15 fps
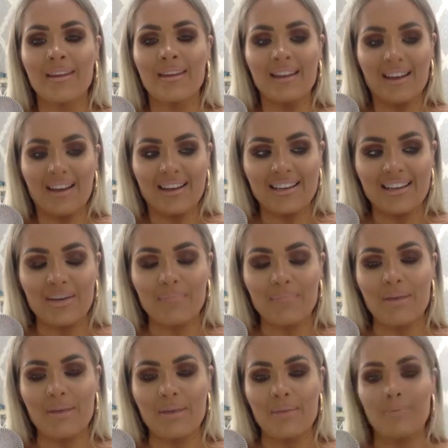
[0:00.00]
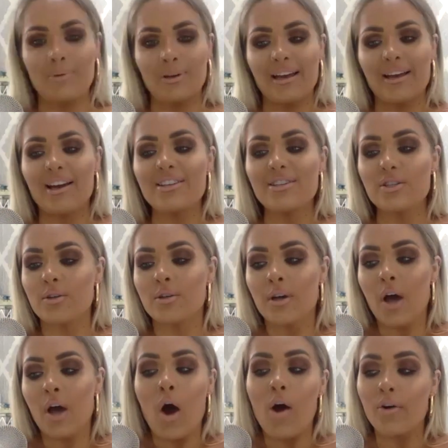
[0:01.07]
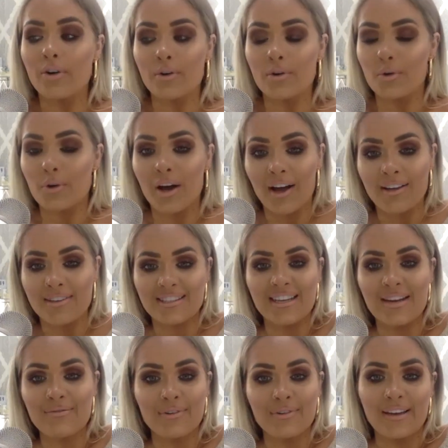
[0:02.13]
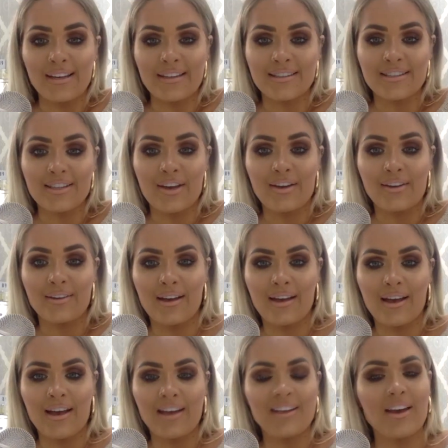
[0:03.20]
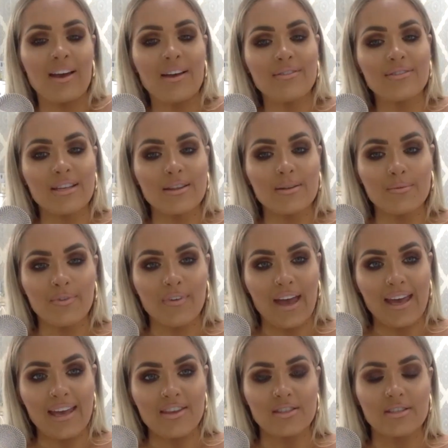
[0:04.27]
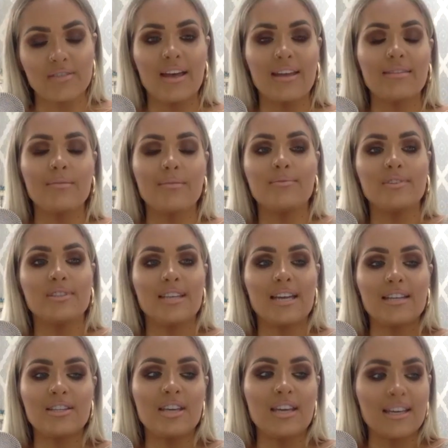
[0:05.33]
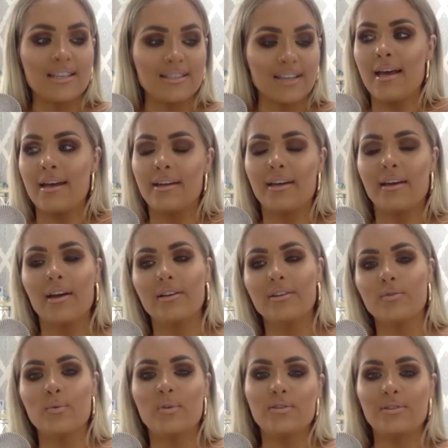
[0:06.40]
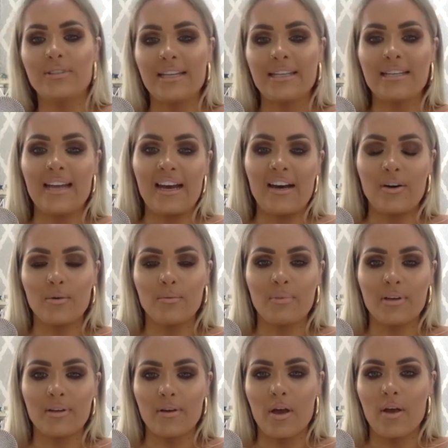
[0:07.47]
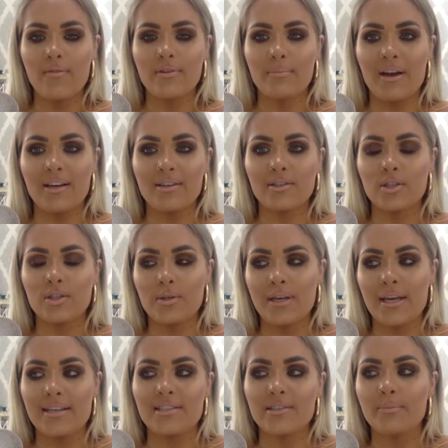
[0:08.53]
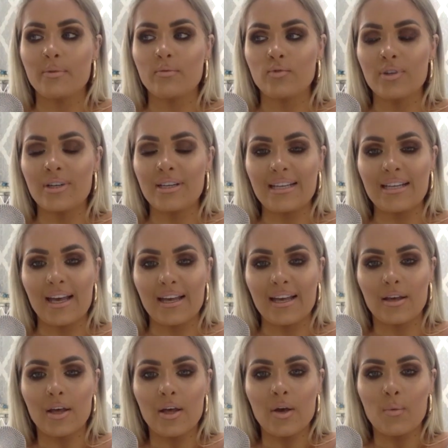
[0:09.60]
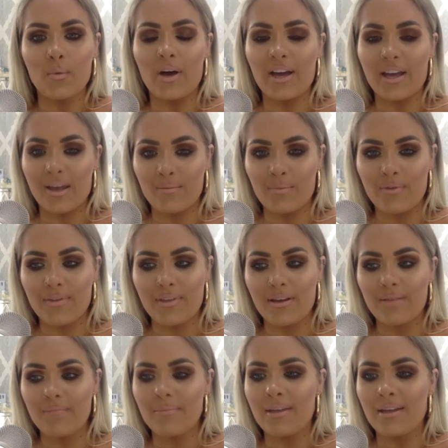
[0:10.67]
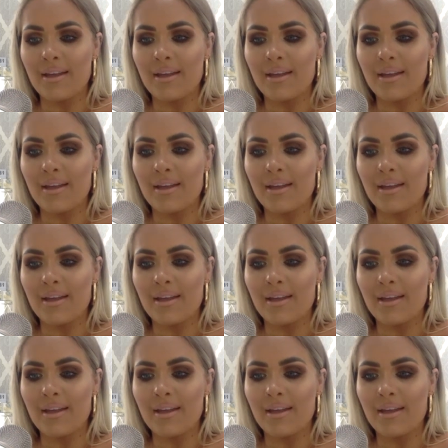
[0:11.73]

I can help people. Like I do oracle cards and everything. So, and I've done them for ages. I've had them for 10 years. Like, and I kind of dwindled in and out, but over the past 2 years, I've been really like working with them.